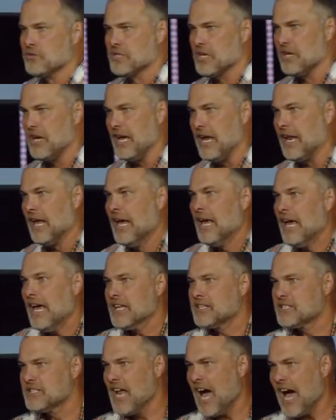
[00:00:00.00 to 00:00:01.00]
those in need.
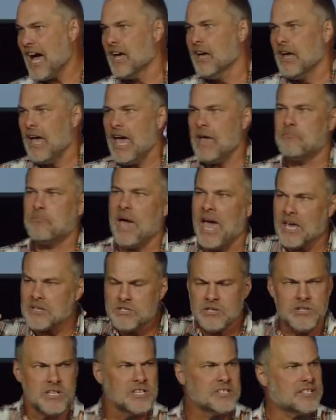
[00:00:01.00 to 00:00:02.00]
It's not, hey,
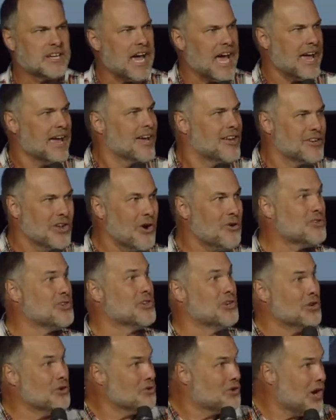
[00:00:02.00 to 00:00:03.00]
pastor, this guy. No,
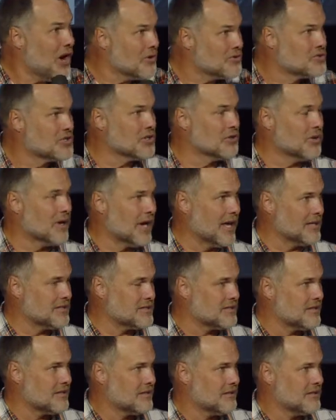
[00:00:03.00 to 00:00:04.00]
you go do
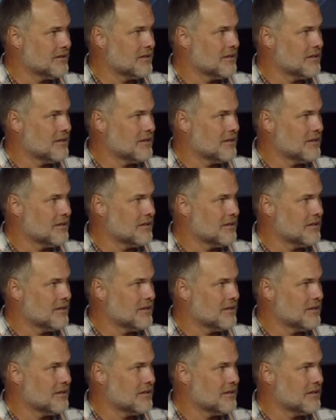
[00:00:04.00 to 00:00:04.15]
it,